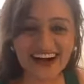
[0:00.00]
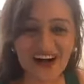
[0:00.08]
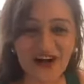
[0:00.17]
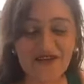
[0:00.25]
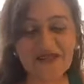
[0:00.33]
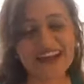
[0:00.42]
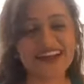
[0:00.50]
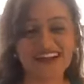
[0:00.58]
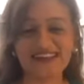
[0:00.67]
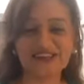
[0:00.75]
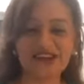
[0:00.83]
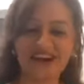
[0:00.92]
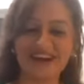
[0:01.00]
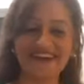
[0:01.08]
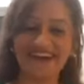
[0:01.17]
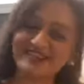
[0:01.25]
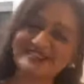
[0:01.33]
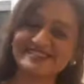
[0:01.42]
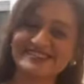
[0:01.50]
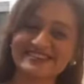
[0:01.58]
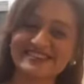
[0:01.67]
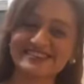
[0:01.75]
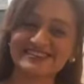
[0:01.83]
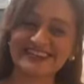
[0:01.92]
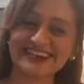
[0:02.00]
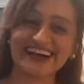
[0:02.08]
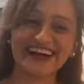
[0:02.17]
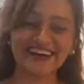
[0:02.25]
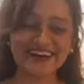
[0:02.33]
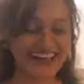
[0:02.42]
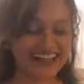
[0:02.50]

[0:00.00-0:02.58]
Oh my God, Sean, are you serious right now? I